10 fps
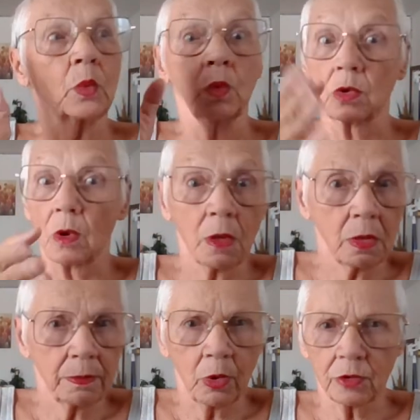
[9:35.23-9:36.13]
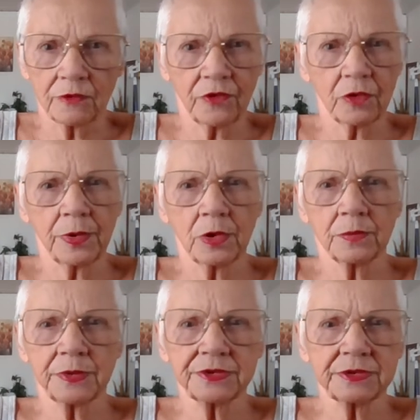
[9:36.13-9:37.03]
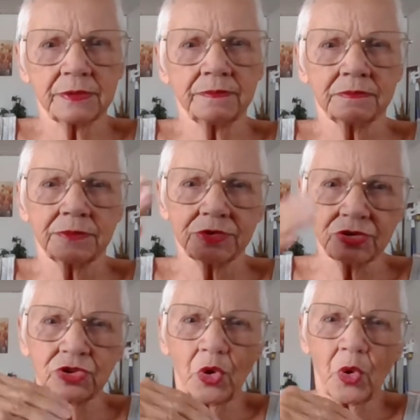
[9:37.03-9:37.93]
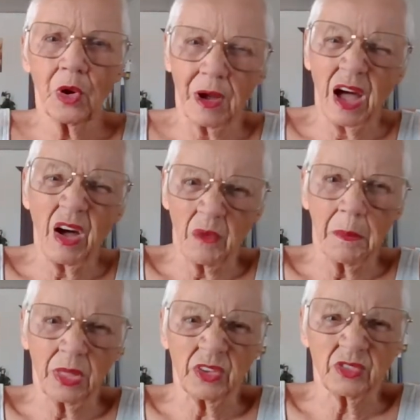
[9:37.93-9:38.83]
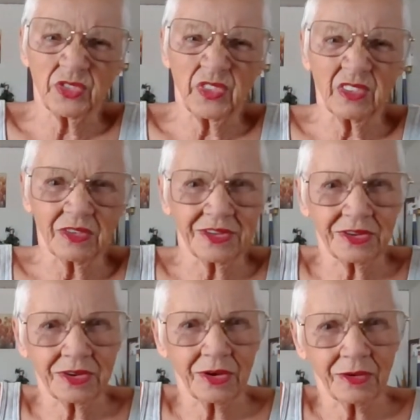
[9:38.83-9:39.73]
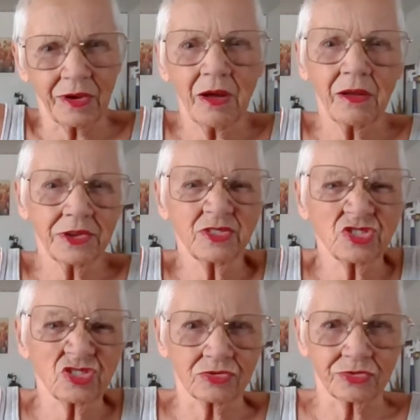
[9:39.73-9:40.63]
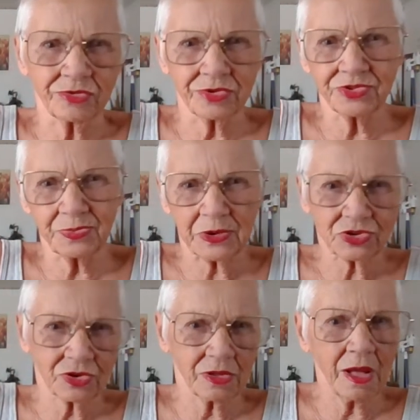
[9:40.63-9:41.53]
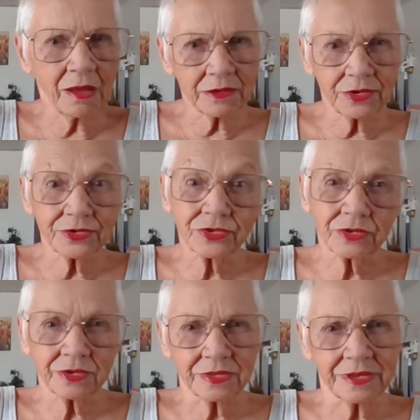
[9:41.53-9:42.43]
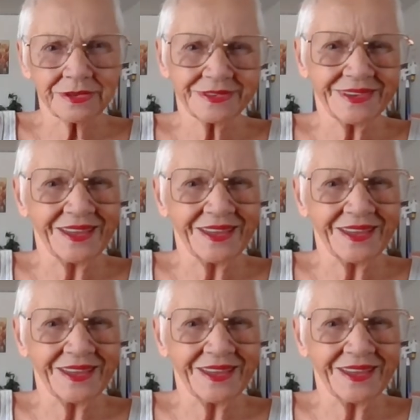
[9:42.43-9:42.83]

We're all born for a purpose. But you know how mothers feel, you know. All your children are special. All your children is